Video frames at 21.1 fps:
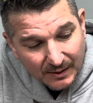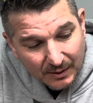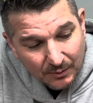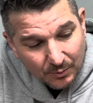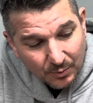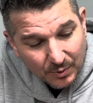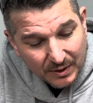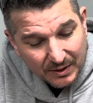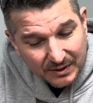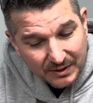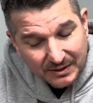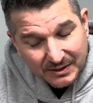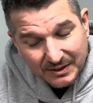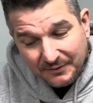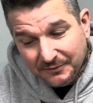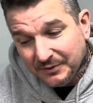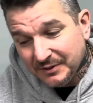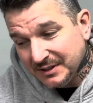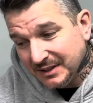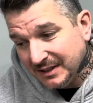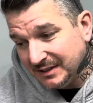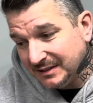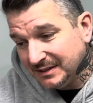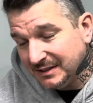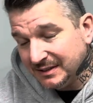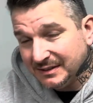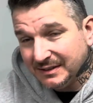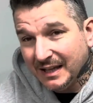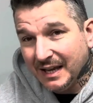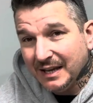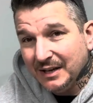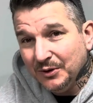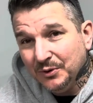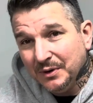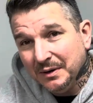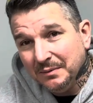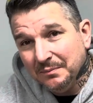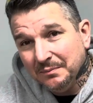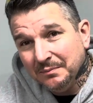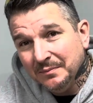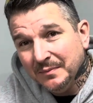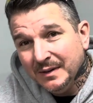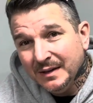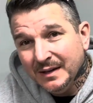one of the differences is that you can